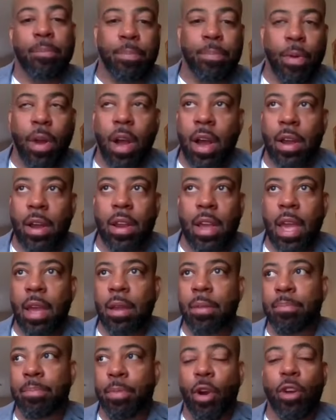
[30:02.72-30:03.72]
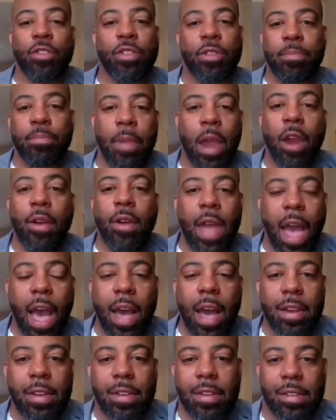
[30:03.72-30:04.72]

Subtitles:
brought and birthed Marriott.